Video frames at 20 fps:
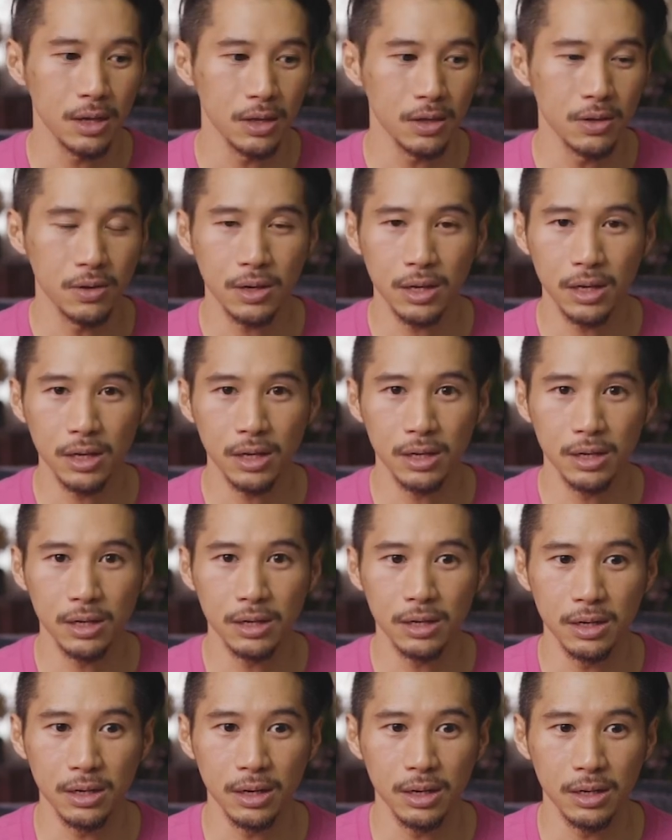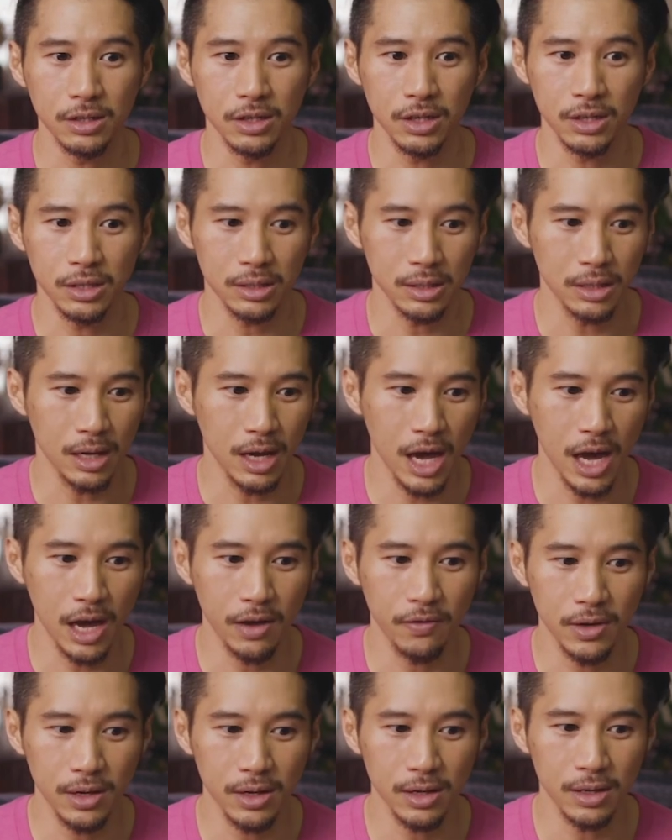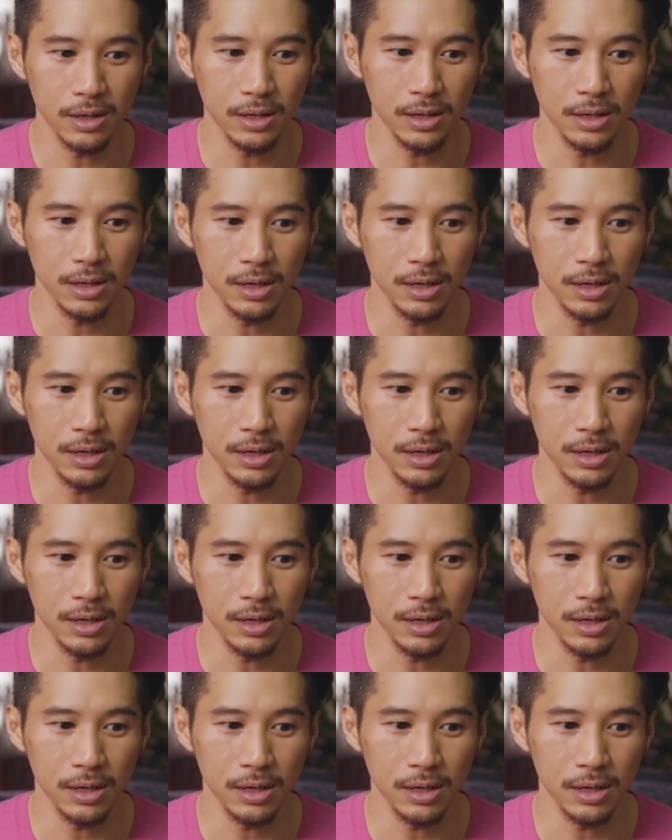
You can just have it